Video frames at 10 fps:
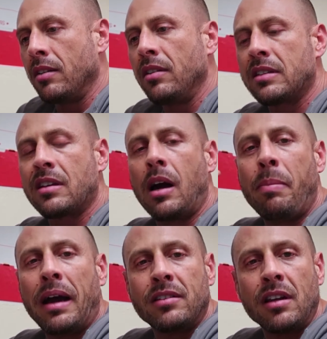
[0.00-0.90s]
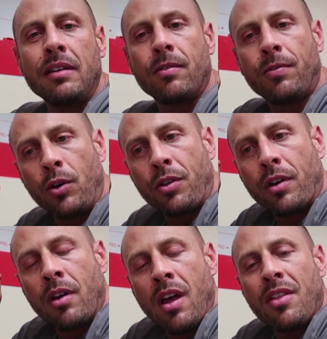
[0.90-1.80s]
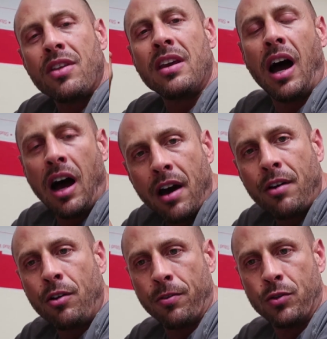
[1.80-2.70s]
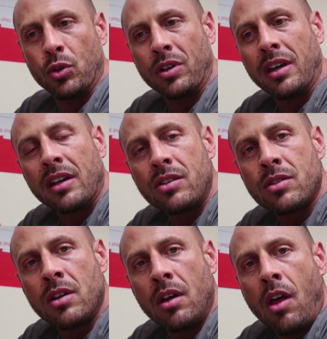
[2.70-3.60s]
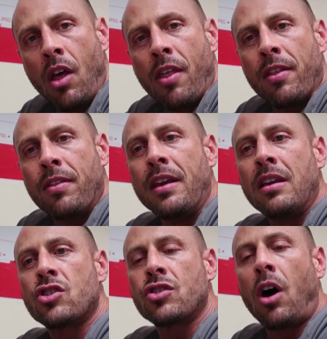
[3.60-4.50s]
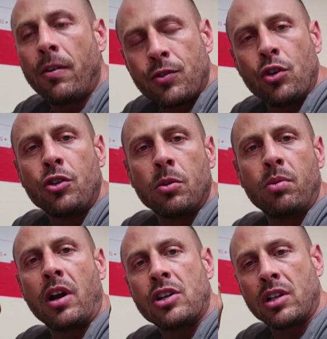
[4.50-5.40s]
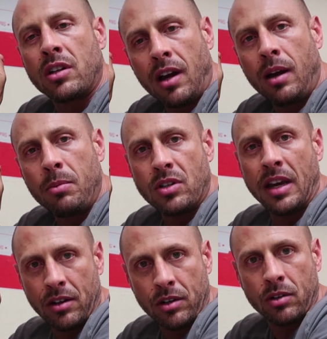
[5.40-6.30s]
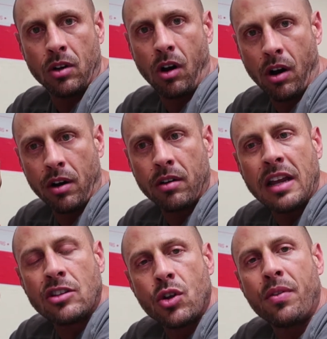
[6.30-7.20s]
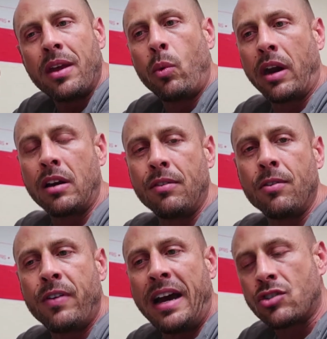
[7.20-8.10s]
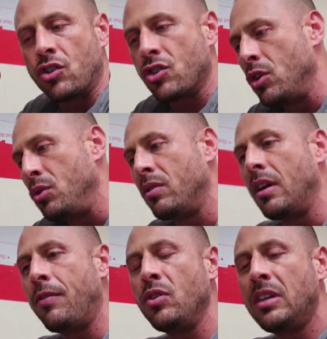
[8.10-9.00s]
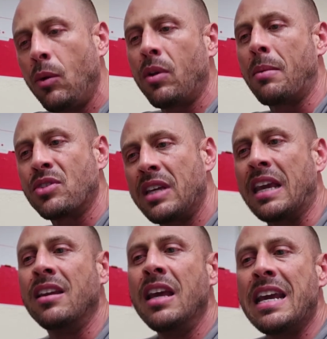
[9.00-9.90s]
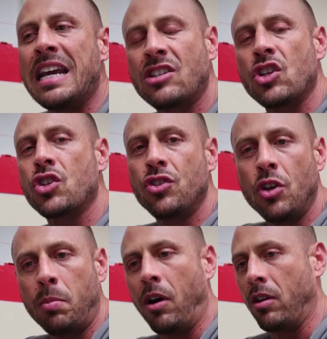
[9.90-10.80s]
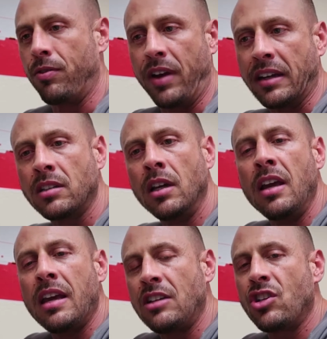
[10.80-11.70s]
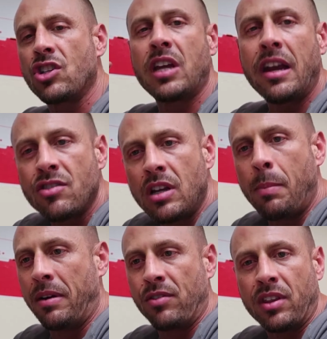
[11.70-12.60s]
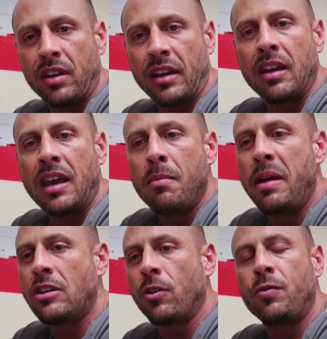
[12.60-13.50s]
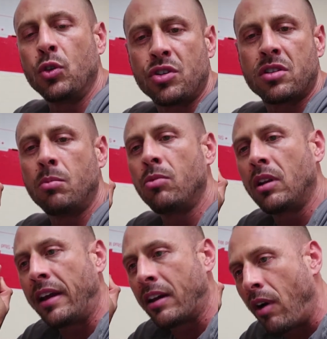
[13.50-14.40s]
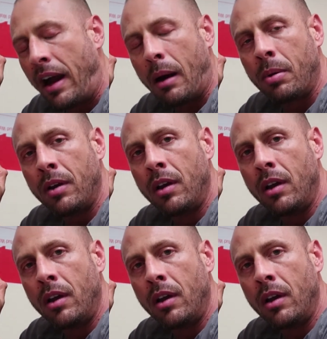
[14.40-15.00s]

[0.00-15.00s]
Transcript: Let's compound it even further. The hotter the fuel gets, the softer your brush and commutator are, and so they wear even faster. So you, if you get what I'm saying, it's a snowball effect. It just tears up everything, and it makes your fuel system run like crap.